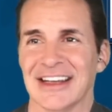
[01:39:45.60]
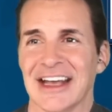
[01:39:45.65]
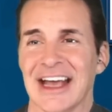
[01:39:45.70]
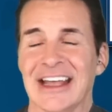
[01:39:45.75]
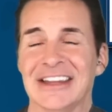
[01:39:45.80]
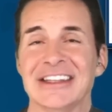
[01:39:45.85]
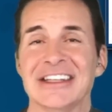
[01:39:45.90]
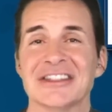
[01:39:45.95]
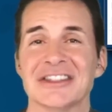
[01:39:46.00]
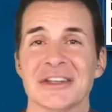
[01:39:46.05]

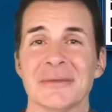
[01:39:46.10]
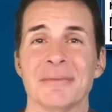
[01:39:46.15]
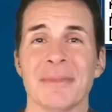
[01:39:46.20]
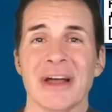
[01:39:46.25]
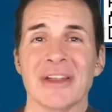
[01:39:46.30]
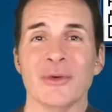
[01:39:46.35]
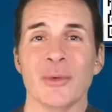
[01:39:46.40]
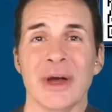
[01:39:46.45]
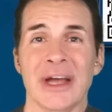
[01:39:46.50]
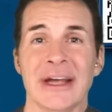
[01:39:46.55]
And this,
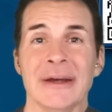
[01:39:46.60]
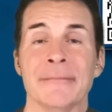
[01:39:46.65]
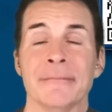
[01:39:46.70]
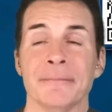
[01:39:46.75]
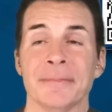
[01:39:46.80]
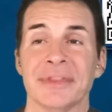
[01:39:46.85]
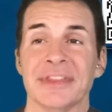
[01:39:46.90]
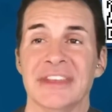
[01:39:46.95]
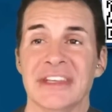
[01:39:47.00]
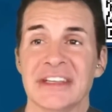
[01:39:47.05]
by the way,
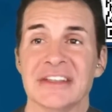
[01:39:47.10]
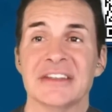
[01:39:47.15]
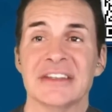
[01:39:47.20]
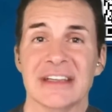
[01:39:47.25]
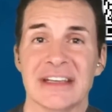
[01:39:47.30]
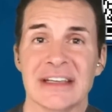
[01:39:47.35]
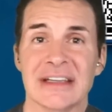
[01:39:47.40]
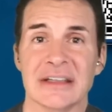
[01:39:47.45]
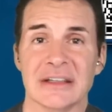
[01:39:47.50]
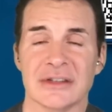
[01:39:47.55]
this
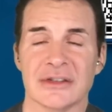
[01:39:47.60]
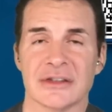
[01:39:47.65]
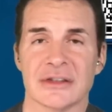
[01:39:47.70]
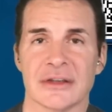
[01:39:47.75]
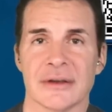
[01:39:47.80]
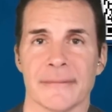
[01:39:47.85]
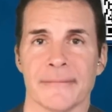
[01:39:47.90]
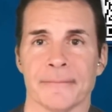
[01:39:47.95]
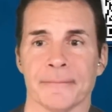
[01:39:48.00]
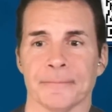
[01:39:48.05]

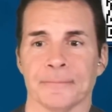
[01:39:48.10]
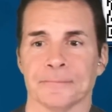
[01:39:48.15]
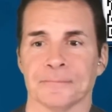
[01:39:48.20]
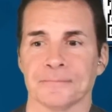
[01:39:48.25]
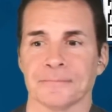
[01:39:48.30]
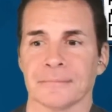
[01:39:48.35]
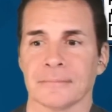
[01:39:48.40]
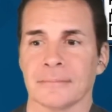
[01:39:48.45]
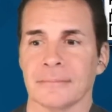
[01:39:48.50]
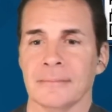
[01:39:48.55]
is
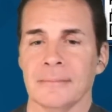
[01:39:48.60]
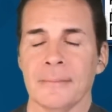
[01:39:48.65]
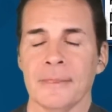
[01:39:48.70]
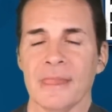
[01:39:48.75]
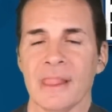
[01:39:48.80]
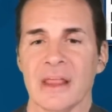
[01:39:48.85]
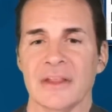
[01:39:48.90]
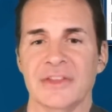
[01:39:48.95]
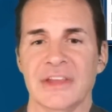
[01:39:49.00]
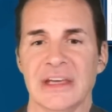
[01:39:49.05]

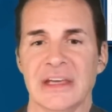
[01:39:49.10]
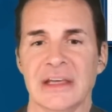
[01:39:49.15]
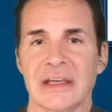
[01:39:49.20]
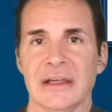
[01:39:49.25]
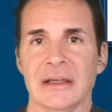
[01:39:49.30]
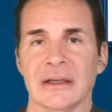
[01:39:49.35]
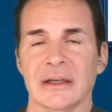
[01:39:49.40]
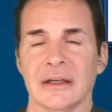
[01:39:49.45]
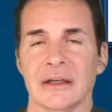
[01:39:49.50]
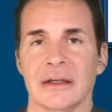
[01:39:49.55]

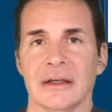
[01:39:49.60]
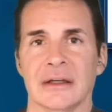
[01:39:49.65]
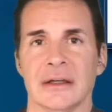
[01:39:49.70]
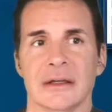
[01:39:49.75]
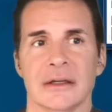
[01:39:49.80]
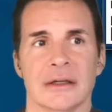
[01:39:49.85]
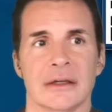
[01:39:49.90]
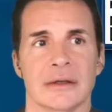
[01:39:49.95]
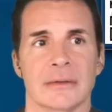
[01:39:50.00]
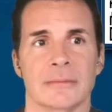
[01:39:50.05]
the,
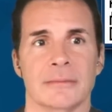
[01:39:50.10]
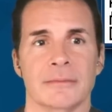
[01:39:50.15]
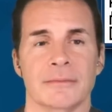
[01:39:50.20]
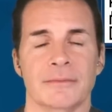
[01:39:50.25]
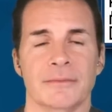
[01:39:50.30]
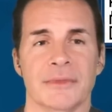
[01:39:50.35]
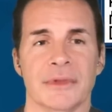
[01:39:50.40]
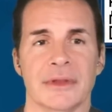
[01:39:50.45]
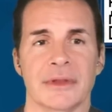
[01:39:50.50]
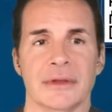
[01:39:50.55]

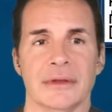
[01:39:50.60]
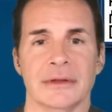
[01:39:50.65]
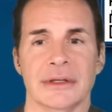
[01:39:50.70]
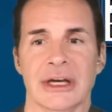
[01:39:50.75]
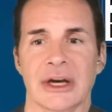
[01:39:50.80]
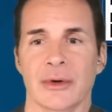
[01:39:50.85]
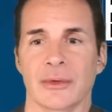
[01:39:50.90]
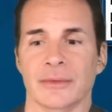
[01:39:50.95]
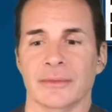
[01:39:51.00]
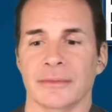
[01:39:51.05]
you
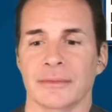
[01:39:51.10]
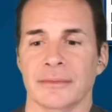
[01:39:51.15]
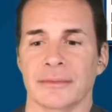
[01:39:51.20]
know,